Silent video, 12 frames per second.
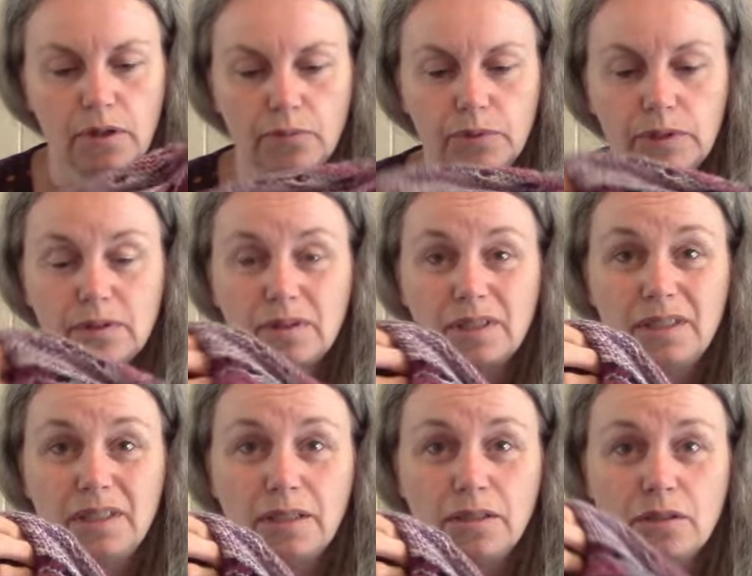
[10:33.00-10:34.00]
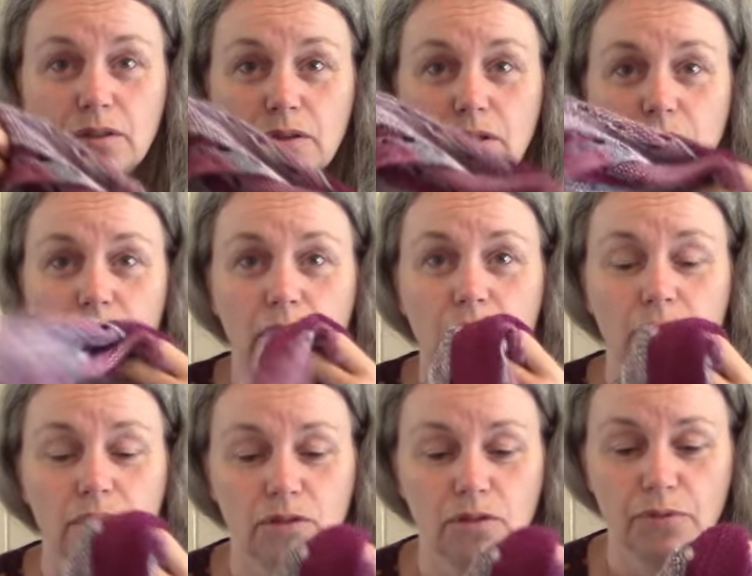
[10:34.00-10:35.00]
with the techniques,
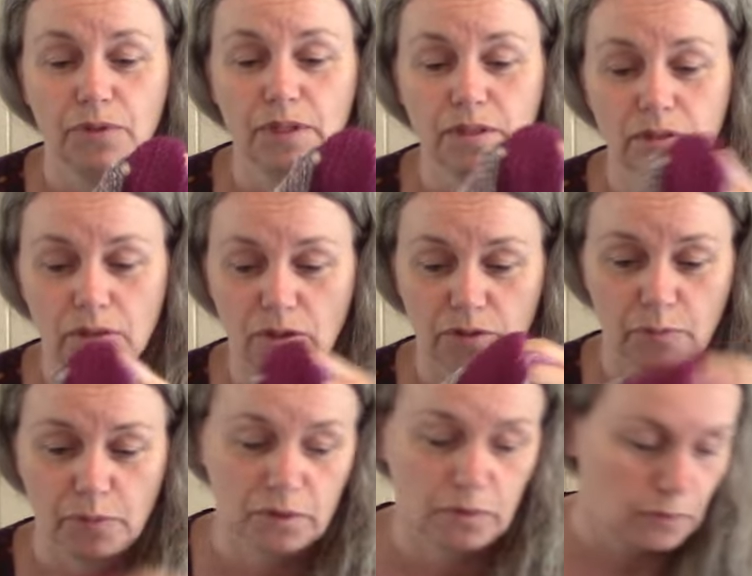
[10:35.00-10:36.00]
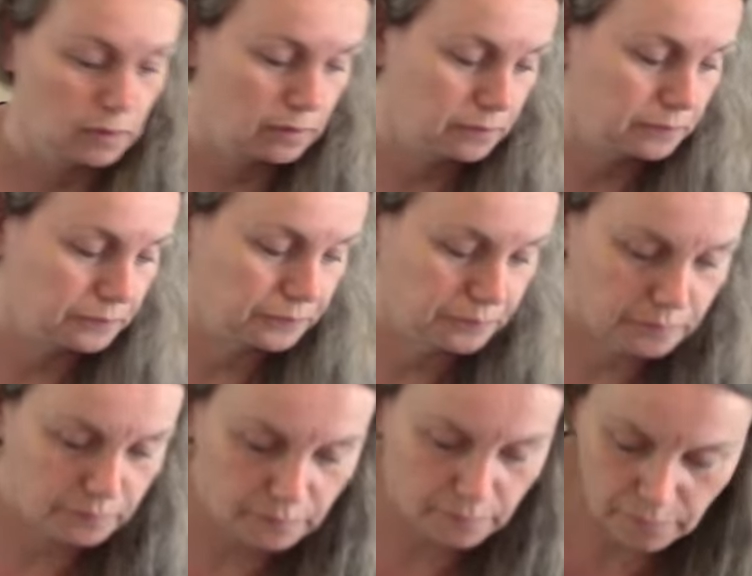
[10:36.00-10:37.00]
so this is not impossible.
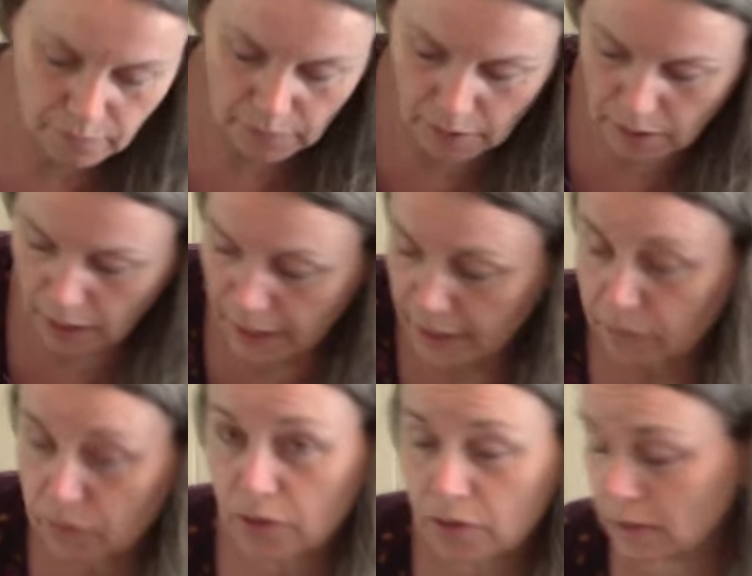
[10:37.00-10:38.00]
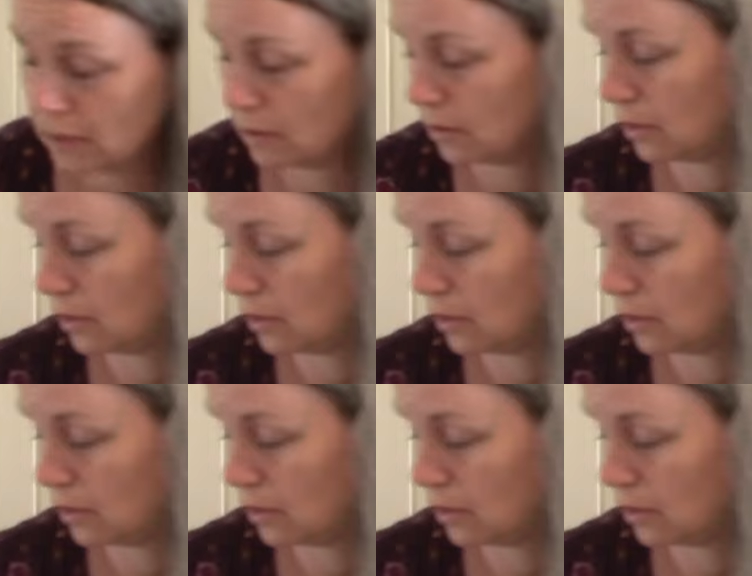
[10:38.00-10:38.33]
I have not knitted